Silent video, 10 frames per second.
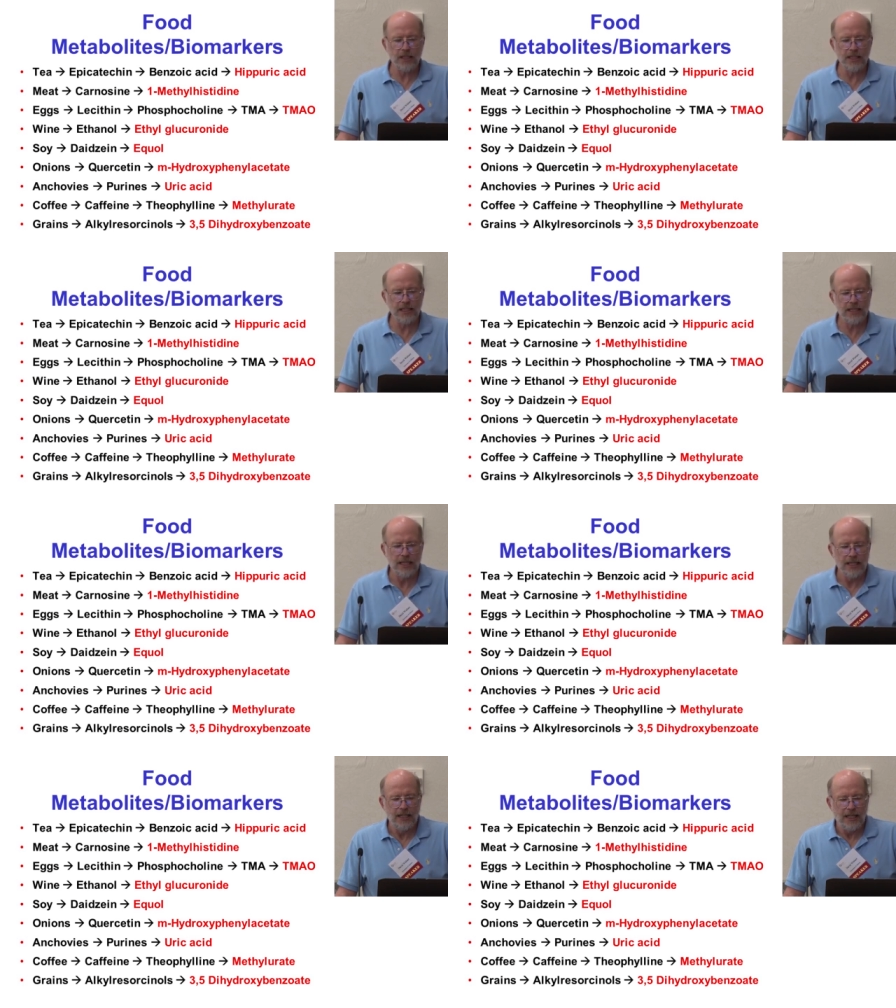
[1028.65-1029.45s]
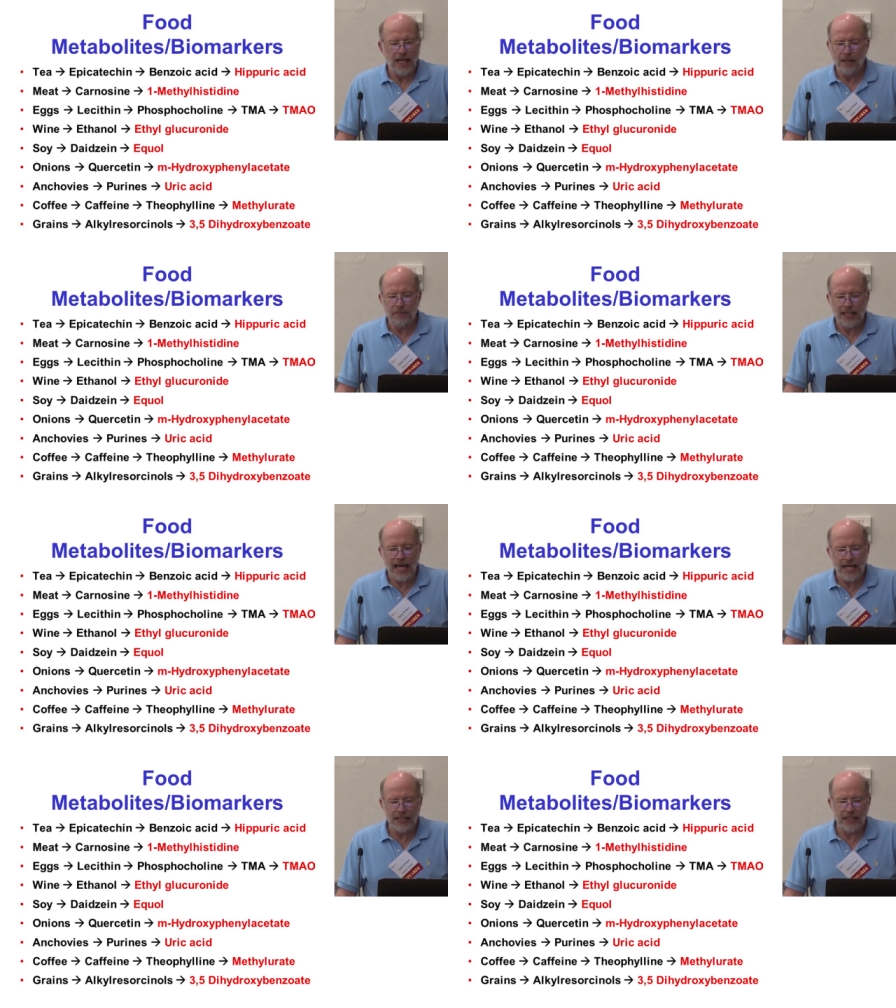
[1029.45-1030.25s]
the
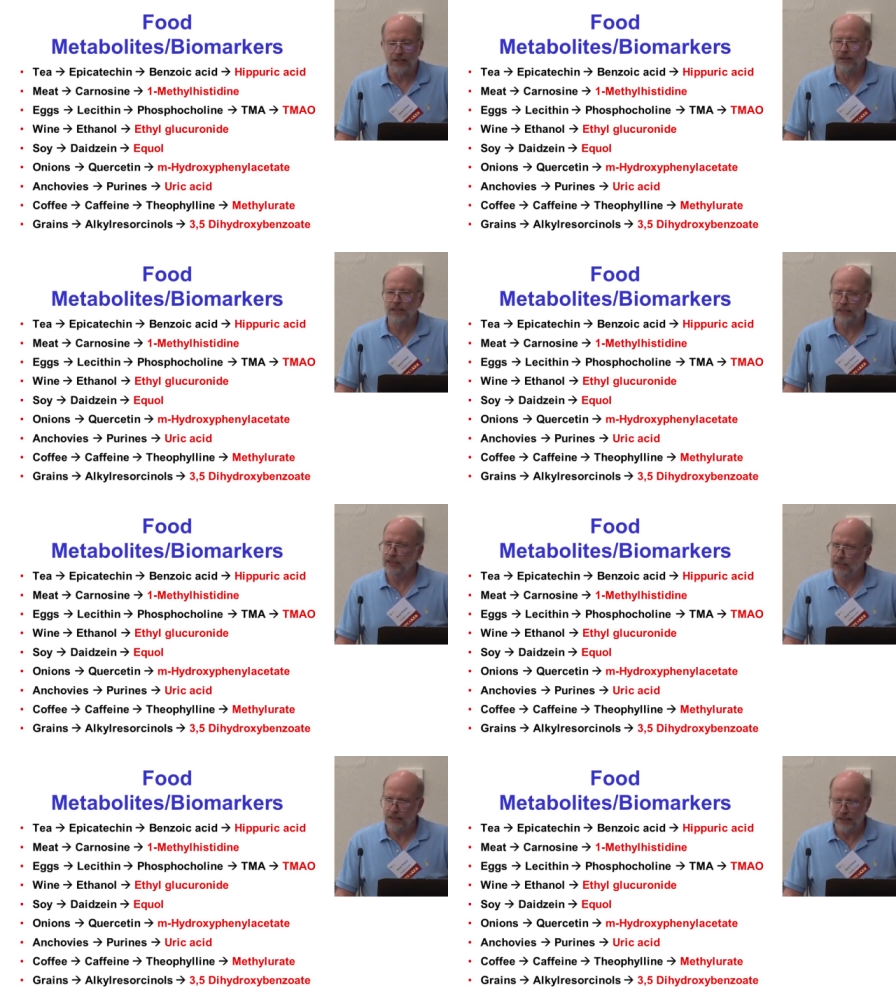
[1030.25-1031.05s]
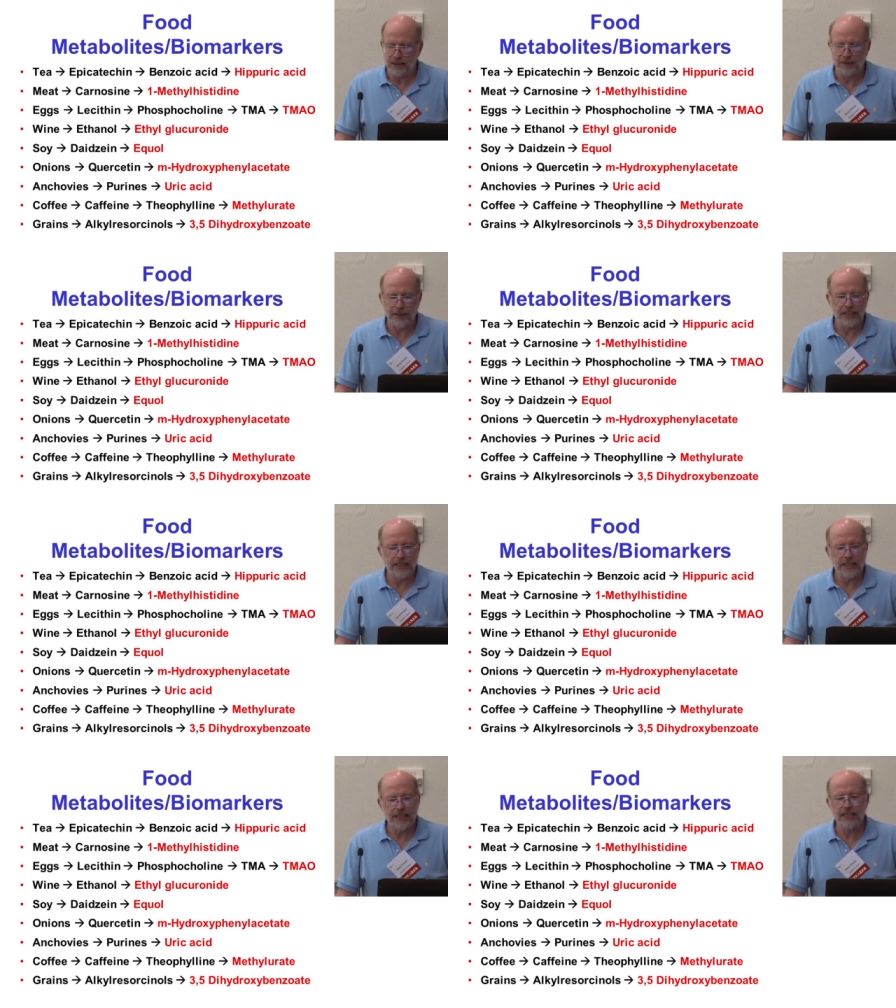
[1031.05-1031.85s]
epicatechin that's
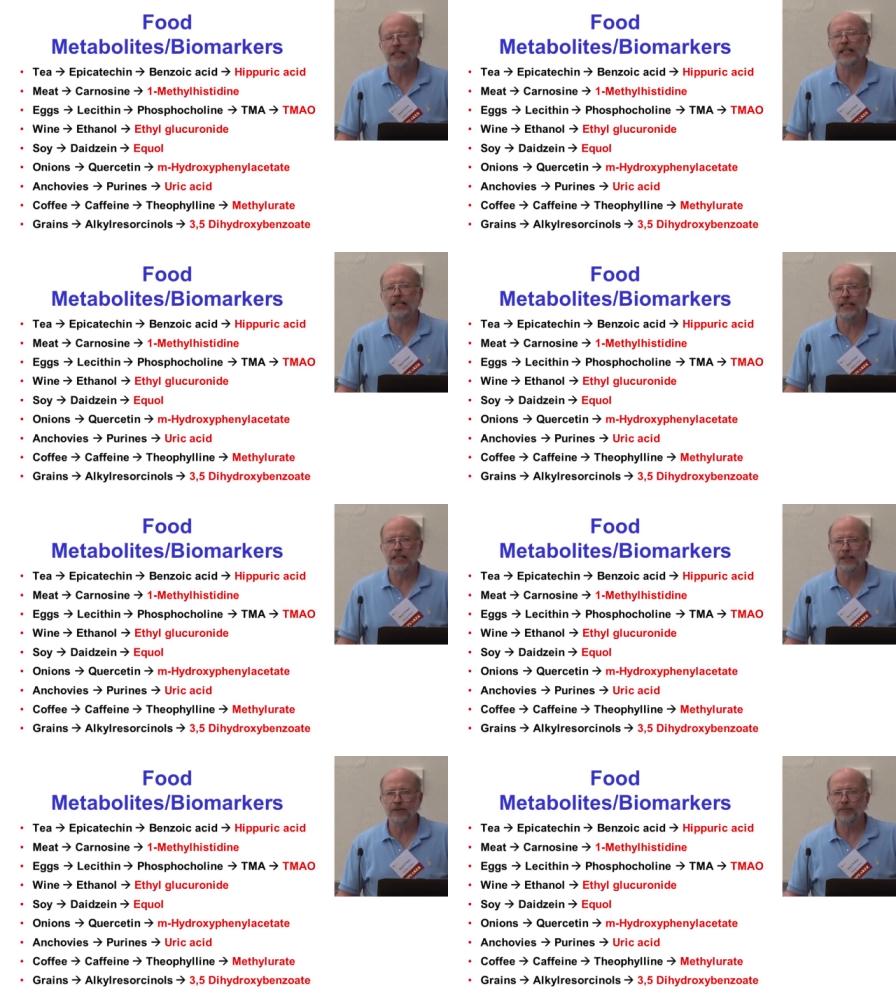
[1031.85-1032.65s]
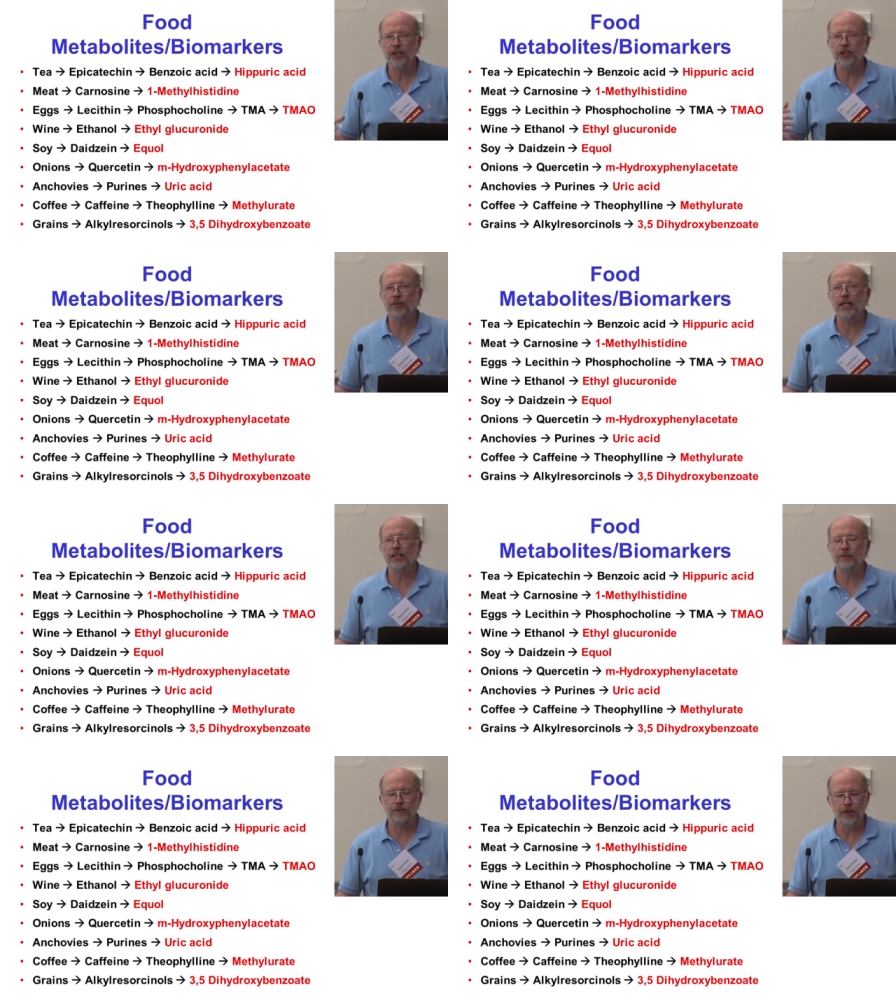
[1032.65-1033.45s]
typically in tea will be
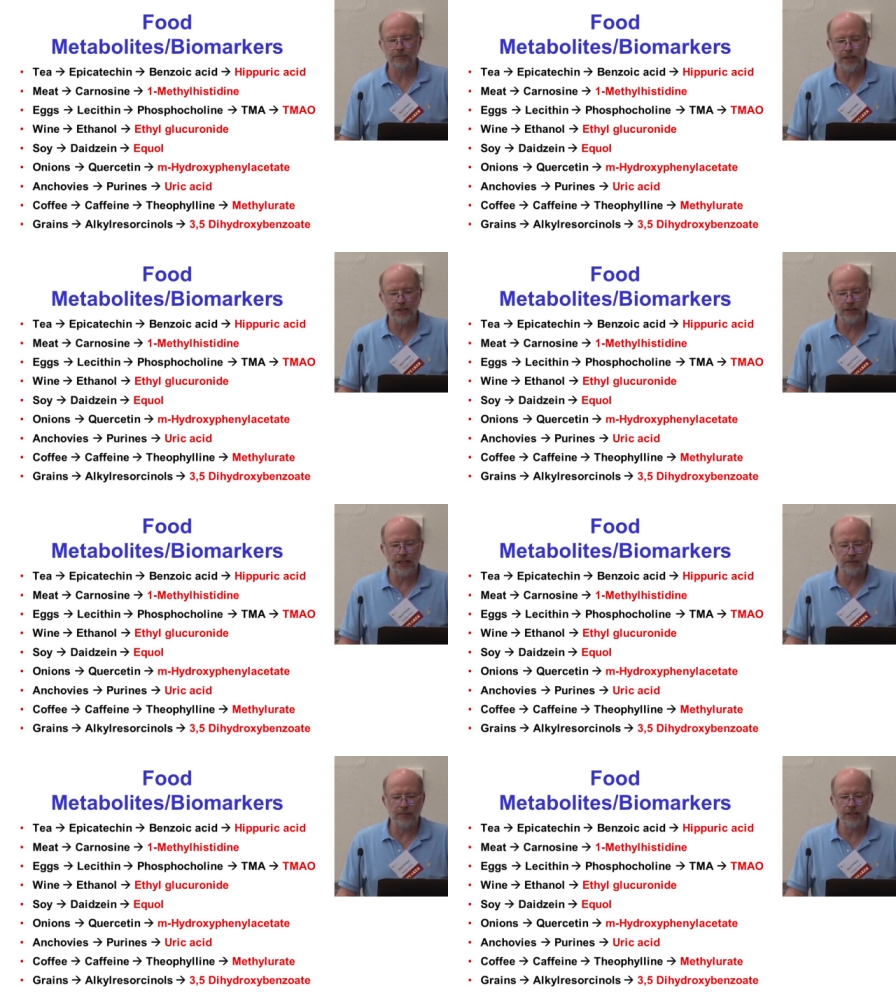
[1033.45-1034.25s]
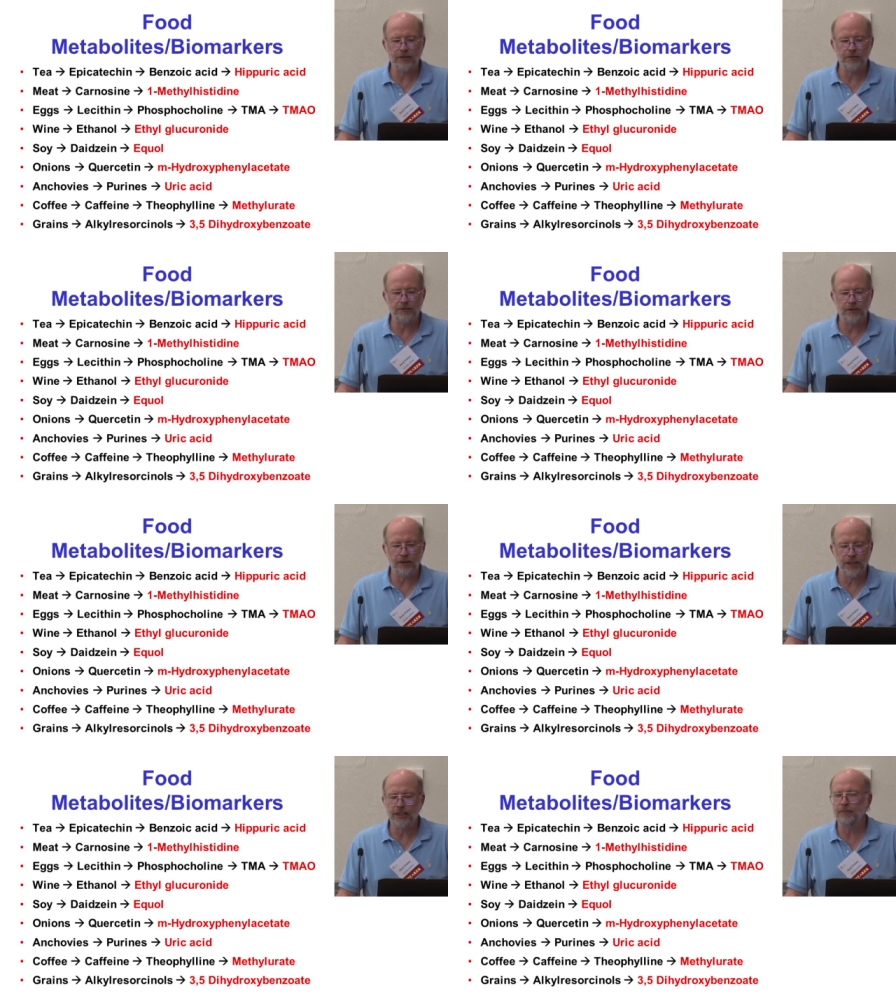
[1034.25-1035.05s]
transformed by your gut
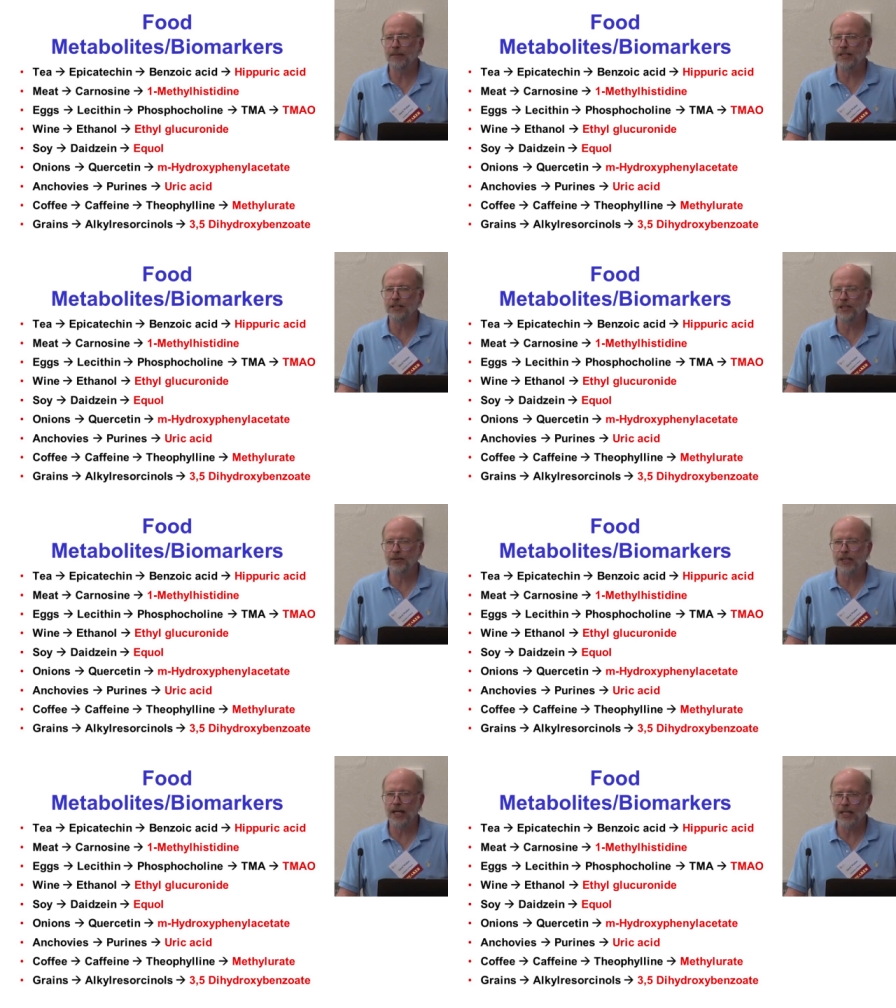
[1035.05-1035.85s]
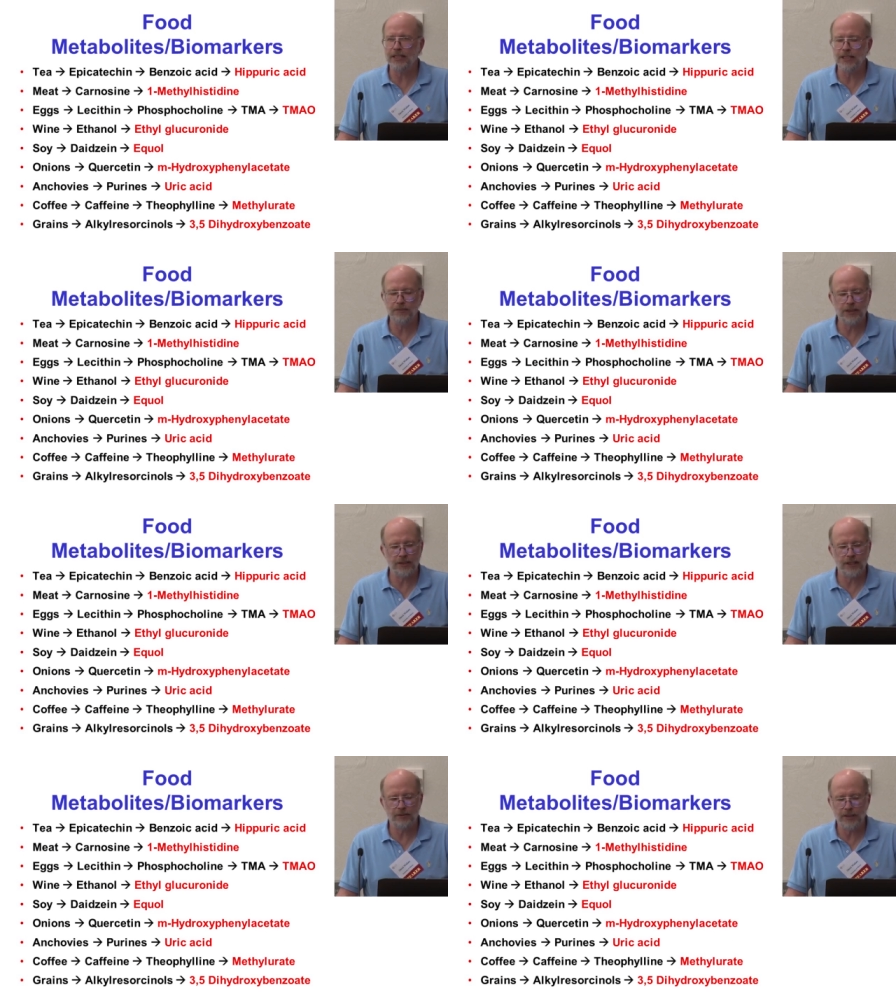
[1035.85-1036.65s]
microflora into benzoic acid, which
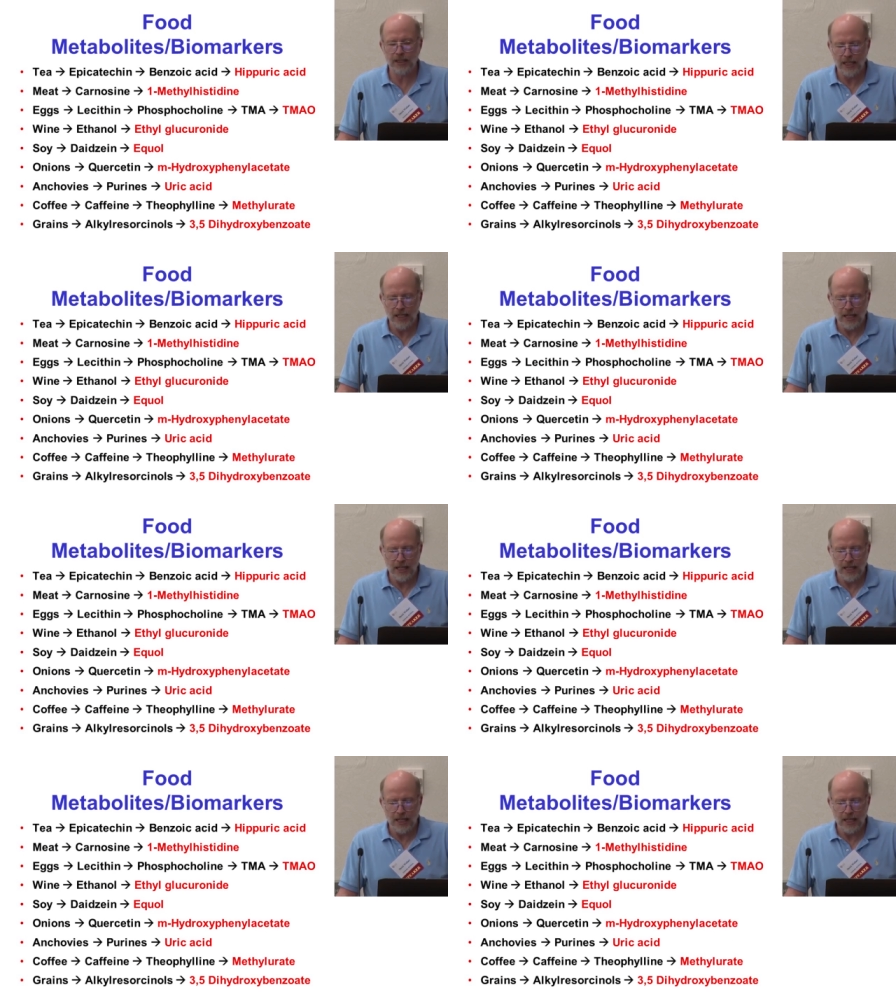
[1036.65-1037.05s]
then will be